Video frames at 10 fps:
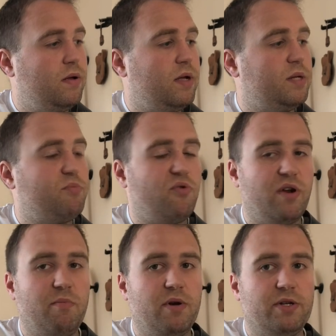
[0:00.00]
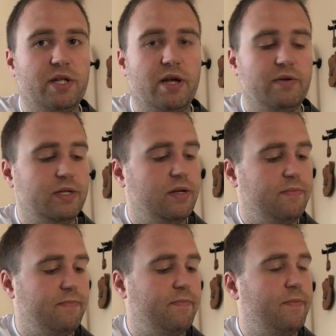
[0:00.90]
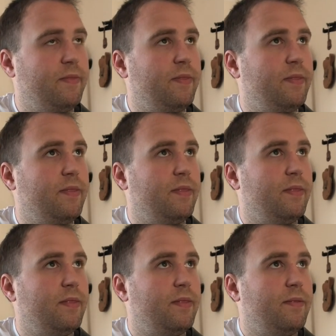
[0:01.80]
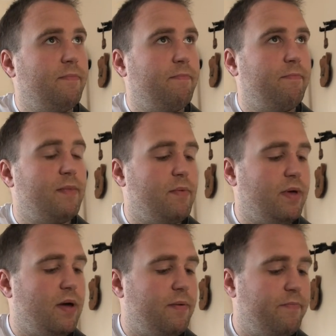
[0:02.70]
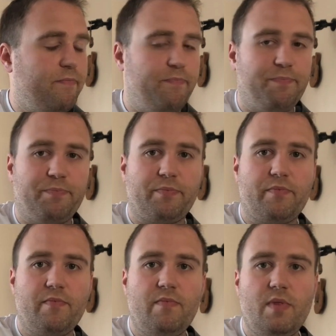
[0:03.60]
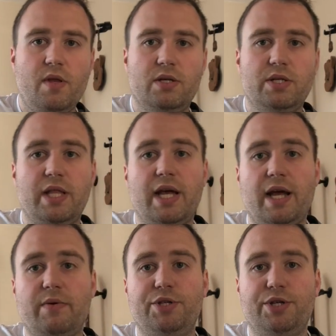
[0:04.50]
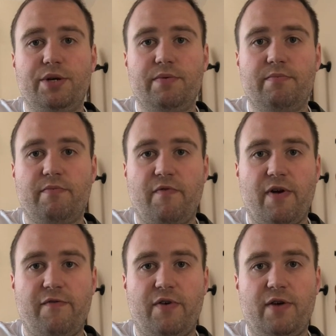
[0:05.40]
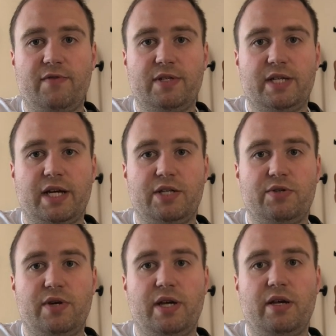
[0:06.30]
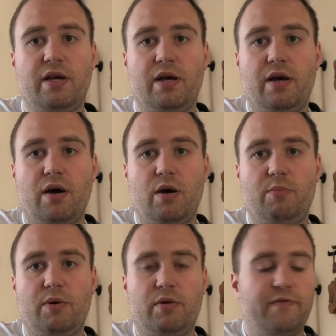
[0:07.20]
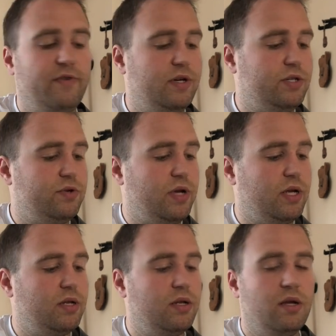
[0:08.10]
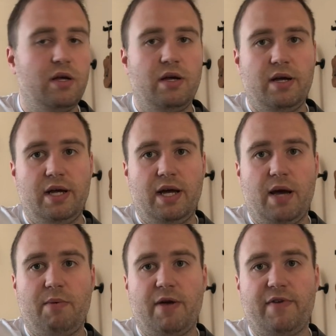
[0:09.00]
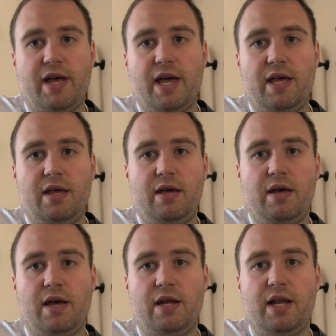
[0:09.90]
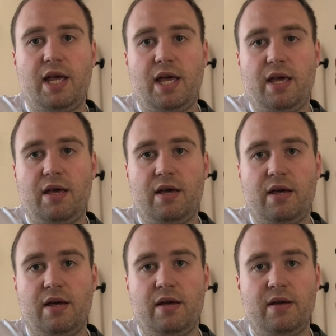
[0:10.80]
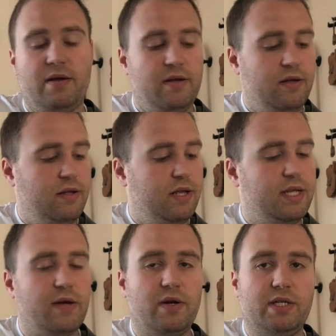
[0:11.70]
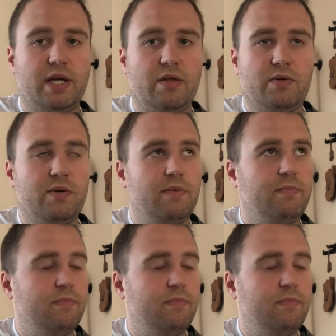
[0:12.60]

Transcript: It's pretty much there, isn't it? There we go. So they're now in tune. Fret 5 on the second string, open on the first string, and we have an A and an E. They sound nice together as well.